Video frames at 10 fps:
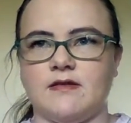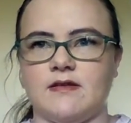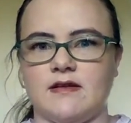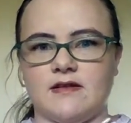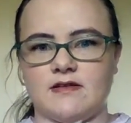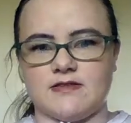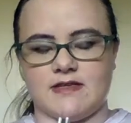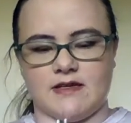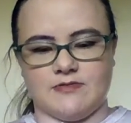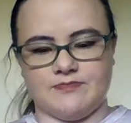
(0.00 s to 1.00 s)
Get it on
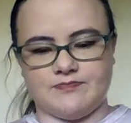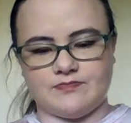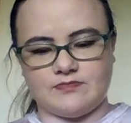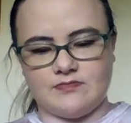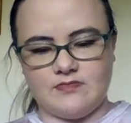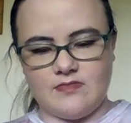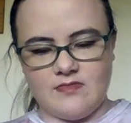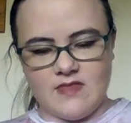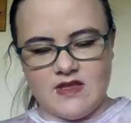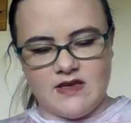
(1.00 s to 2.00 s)
sale.
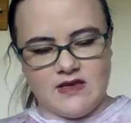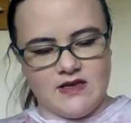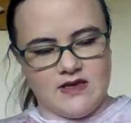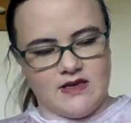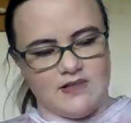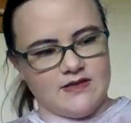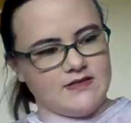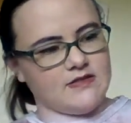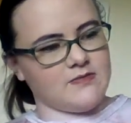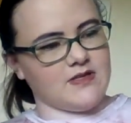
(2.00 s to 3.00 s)
And this
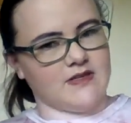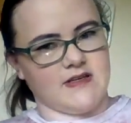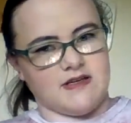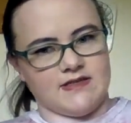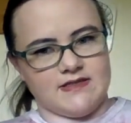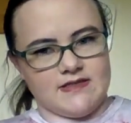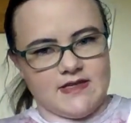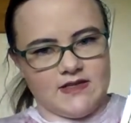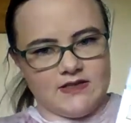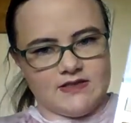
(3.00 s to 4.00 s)
is what the
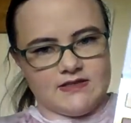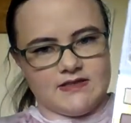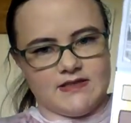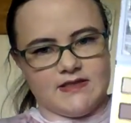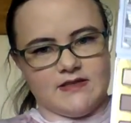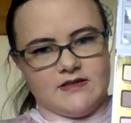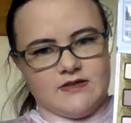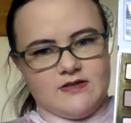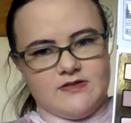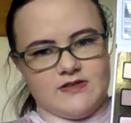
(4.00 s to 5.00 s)
inside looks like. You
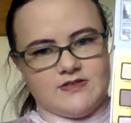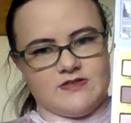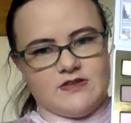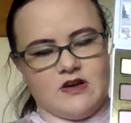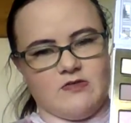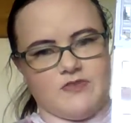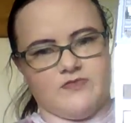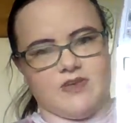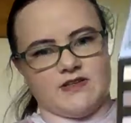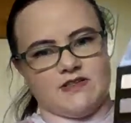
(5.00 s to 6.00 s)
Oh, that's so
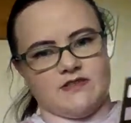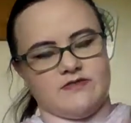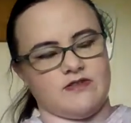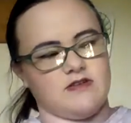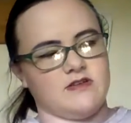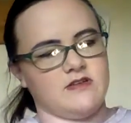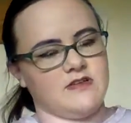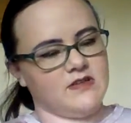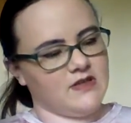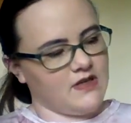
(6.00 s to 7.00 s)
reflective.
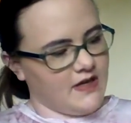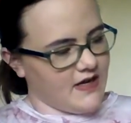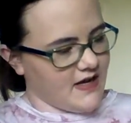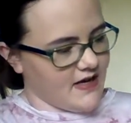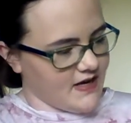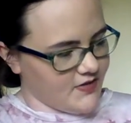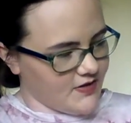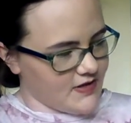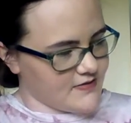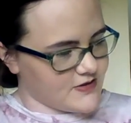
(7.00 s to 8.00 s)
And I thought
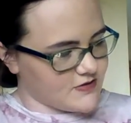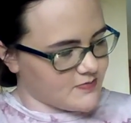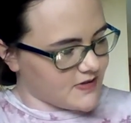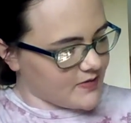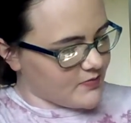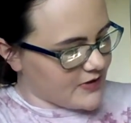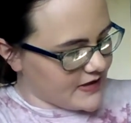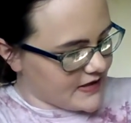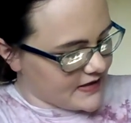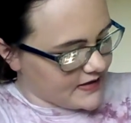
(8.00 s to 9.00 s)
it was just really
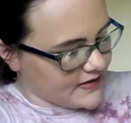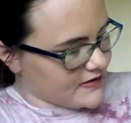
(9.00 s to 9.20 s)
pretty.